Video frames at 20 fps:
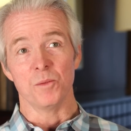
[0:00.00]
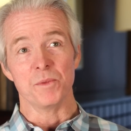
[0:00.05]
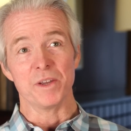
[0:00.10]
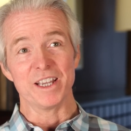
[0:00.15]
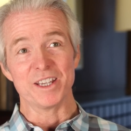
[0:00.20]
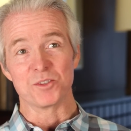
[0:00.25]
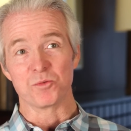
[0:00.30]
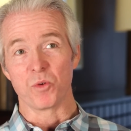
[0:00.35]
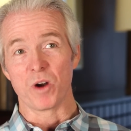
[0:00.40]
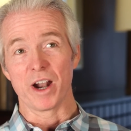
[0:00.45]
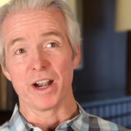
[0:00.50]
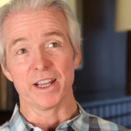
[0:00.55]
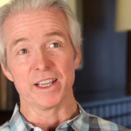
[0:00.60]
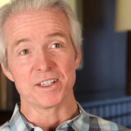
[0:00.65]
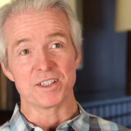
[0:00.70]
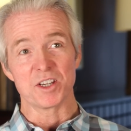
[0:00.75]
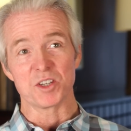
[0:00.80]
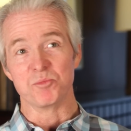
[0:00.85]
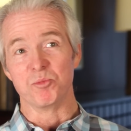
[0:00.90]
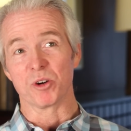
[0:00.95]
His
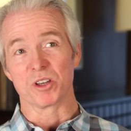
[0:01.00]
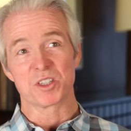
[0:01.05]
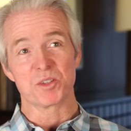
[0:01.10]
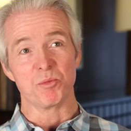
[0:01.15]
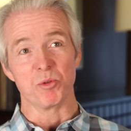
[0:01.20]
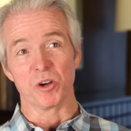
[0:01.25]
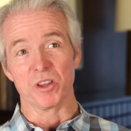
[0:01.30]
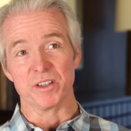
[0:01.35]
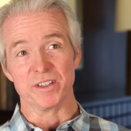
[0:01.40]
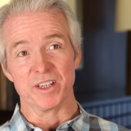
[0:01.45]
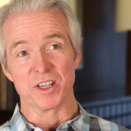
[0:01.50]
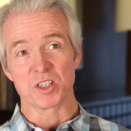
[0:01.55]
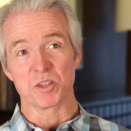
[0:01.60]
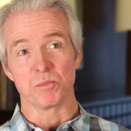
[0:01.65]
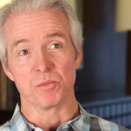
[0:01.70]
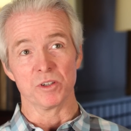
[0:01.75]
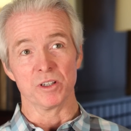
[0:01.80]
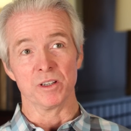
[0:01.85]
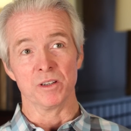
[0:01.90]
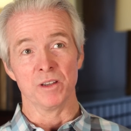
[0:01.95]
writings, his book, The Spirit of the
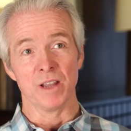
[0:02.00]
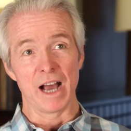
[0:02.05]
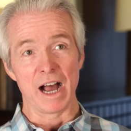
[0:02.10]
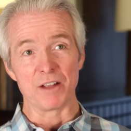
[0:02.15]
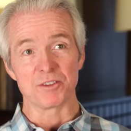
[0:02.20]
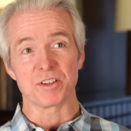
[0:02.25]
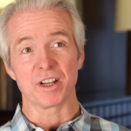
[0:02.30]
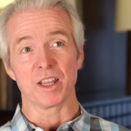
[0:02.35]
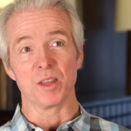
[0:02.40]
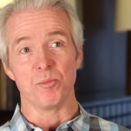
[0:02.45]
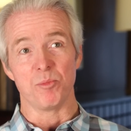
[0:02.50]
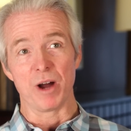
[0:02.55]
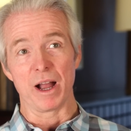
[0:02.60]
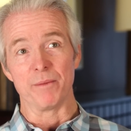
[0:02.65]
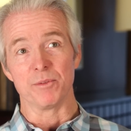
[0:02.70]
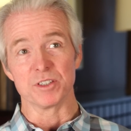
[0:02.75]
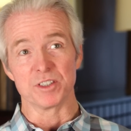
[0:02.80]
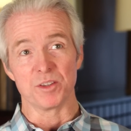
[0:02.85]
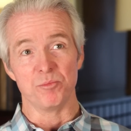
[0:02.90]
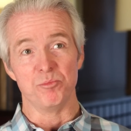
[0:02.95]
Discipline, outside of the
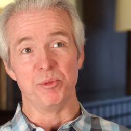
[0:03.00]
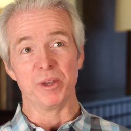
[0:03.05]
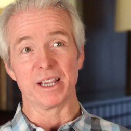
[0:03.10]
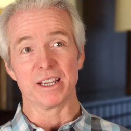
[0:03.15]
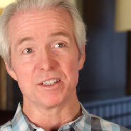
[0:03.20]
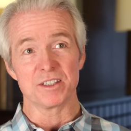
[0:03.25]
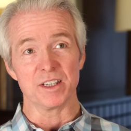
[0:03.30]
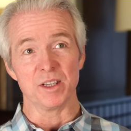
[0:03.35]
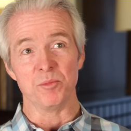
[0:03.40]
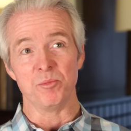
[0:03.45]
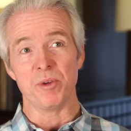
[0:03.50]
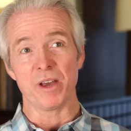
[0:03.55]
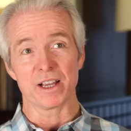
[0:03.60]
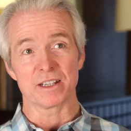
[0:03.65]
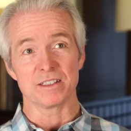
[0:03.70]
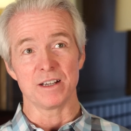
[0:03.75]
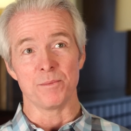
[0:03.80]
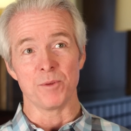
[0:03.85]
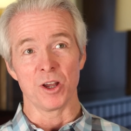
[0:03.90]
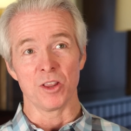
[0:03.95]
Bible, is the biggest
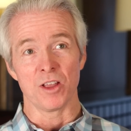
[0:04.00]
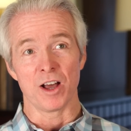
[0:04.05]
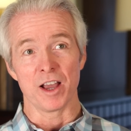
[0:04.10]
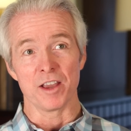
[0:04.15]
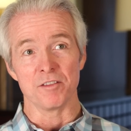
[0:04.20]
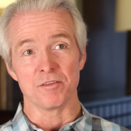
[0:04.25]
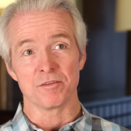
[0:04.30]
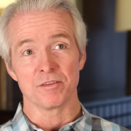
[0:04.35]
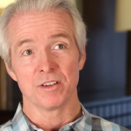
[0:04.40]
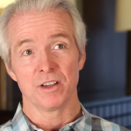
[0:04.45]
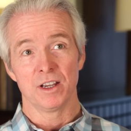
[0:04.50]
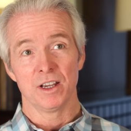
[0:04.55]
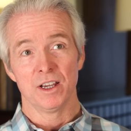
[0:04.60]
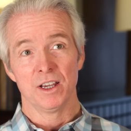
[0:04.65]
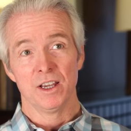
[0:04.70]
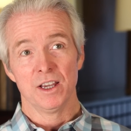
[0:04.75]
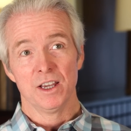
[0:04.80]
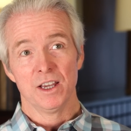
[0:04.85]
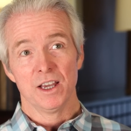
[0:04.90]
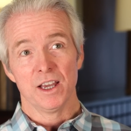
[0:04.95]
impact on my life.
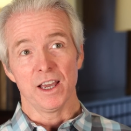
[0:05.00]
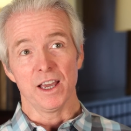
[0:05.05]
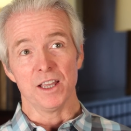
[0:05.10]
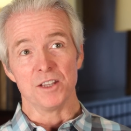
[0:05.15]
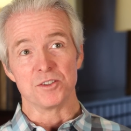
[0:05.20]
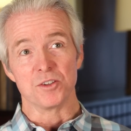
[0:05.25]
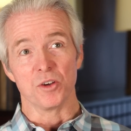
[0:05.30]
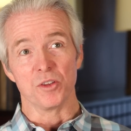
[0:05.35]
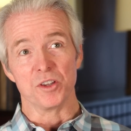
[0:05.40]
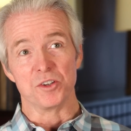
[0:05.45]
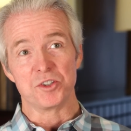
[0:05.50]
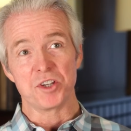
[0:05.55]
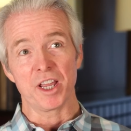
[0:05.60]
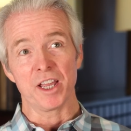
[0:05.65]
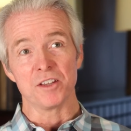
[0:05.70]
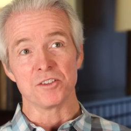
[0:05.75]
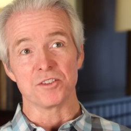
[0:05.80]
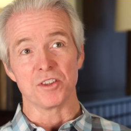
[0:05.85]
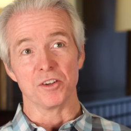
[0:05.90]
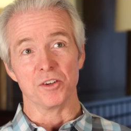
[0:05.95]
And so the
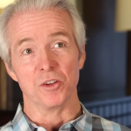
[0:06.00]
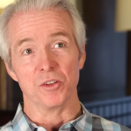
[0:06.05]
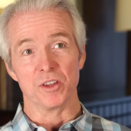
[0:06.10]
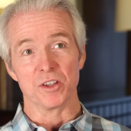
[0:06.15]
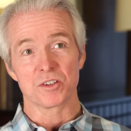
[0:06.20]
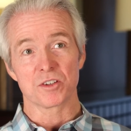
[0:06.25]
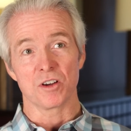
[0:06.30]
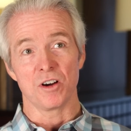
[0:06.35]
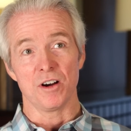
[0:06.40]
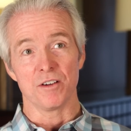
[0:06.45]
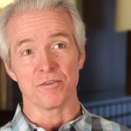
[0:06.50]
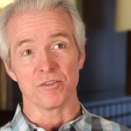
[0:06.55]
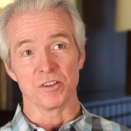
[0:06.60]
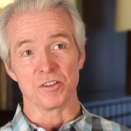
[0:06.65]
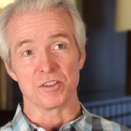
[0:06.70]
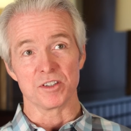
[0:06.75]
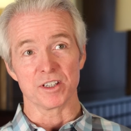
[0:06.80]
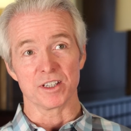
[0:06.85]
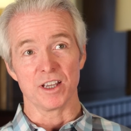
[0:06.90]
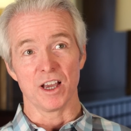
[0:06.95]
chance to do this
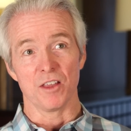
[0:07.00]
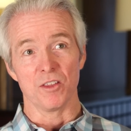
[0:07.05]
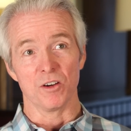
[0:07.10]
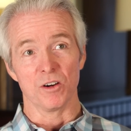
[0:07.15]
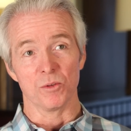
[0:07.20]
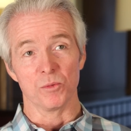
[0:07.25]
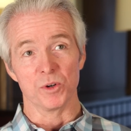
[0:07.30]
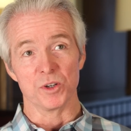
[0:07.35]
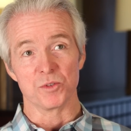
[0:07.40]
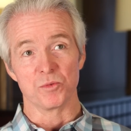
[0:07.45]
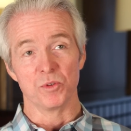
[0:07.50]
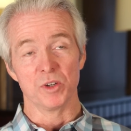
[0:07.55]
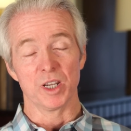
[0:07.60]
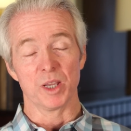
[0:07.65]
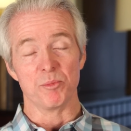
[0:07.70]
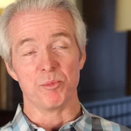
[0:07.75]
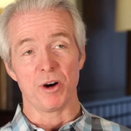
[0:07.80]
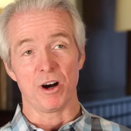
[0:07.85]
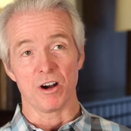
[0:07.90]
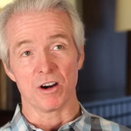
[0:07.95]
conference together was
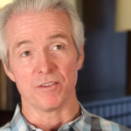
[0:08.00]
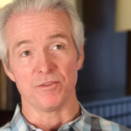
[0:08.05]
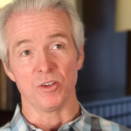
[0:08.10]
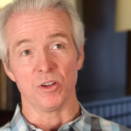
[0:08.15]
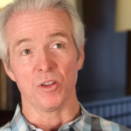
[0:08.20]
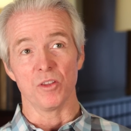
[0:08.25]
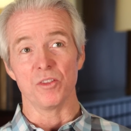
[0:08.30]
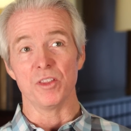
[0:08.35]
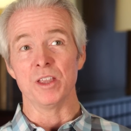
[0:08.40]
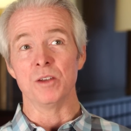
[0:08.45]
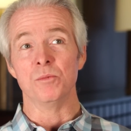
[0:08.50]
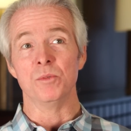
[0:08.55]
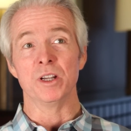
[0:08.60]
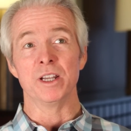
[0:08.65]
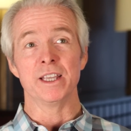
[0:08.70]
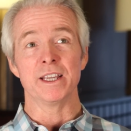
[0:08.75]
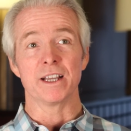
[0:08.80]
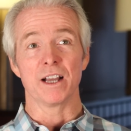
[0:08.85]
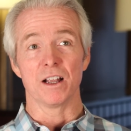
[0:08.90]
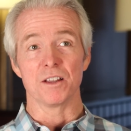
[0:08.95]
really powerful. Then
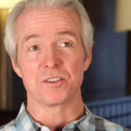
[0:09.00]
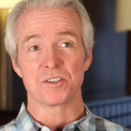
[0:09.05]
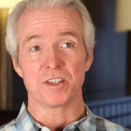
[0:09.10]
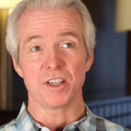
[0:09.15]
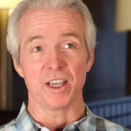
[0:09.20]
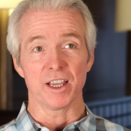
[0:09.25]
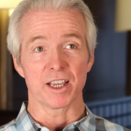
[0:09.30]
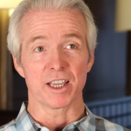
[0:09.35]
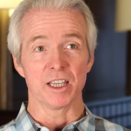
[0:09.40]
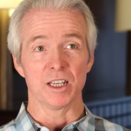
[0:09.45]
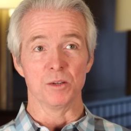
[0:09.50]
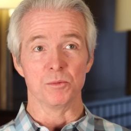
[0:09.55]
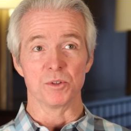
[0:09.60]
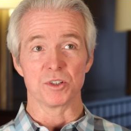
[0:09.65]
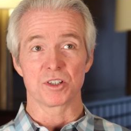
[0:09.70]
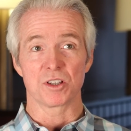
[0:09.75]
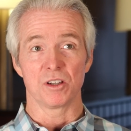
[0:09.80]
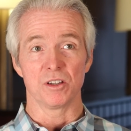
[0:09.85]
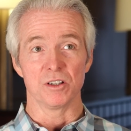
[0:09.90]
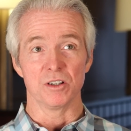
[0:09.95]
when he got sick and it
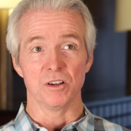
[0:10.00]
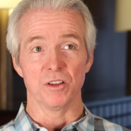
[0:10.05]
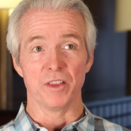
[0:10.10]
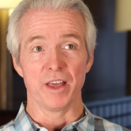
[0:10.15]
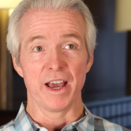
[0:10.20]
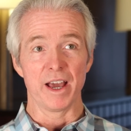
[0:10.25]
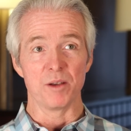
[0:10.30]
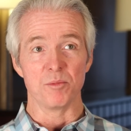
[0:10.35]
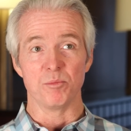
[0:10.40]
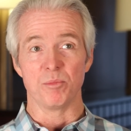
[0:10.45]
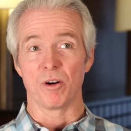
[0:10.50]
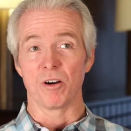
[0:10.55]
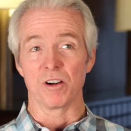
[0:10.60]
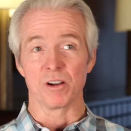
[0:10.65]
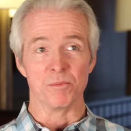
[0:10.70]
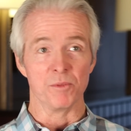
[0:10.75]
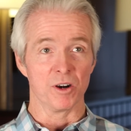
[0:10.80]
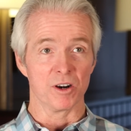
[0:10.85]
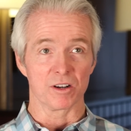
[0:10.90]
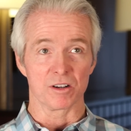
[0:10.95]
was clear that,
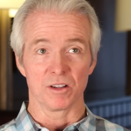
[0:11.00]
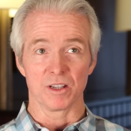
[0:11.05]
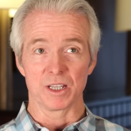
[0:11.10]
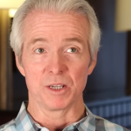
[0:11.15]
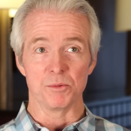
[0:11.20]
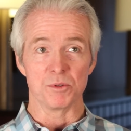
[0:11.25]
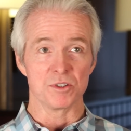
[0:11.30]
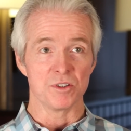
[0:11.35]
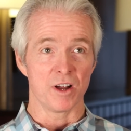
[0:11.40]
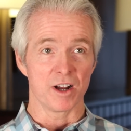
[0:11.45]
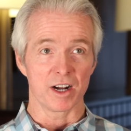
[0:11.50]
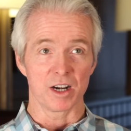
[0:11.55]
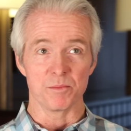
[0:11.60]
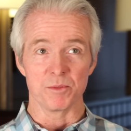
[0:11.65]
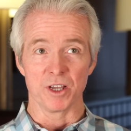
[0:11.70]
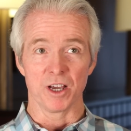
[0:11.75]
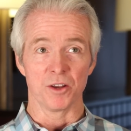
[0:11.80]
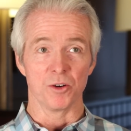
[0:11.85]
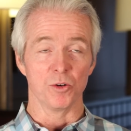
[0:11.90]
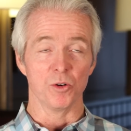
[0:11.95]
barring a miracle, he was not going to
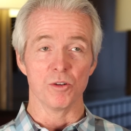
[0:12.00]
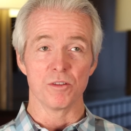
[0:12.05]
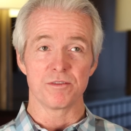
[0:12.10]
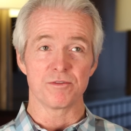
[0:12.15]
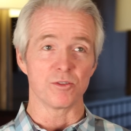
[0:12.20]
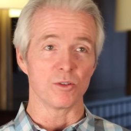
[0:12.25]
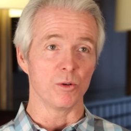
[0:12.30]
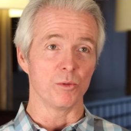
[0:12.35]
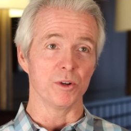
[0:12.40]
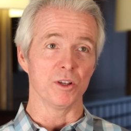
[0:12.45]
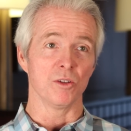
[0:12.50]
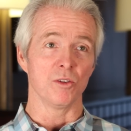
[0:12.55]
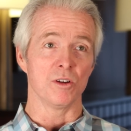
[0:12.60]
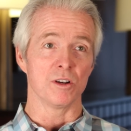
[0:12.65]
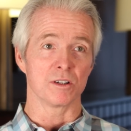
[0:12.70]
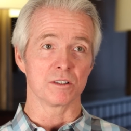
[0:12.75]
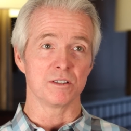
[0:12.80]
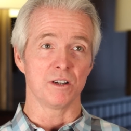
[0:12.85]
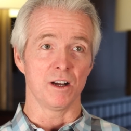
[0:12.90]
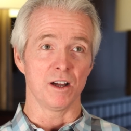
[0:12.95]
be on earth for a real
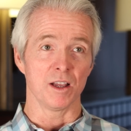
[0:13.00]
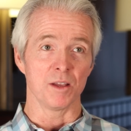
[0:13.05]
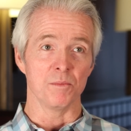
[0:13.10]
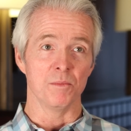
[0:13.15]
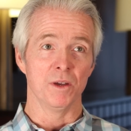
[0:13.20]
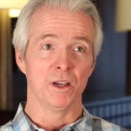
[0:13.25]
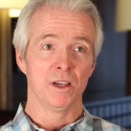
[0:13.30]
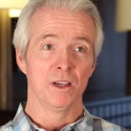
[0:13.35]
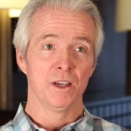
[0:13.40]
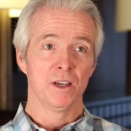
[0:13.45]
long time,